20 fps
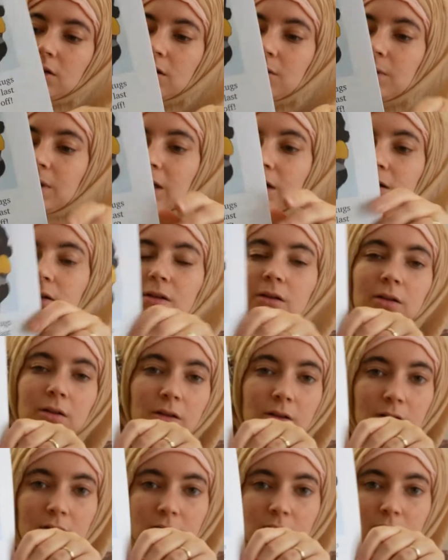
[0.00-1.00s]
I mean,
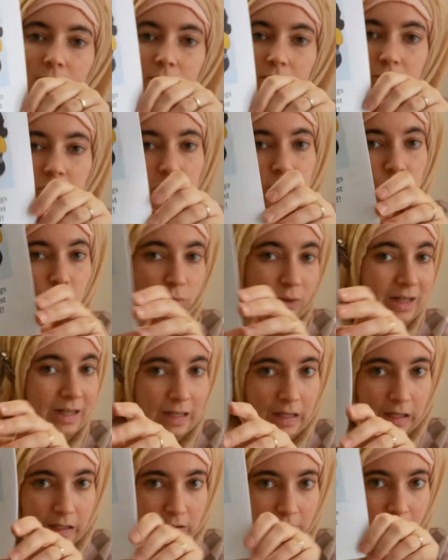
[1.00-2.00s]
she's
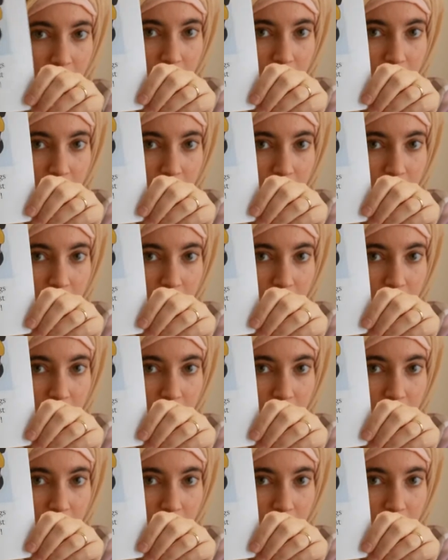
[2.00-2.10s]
reading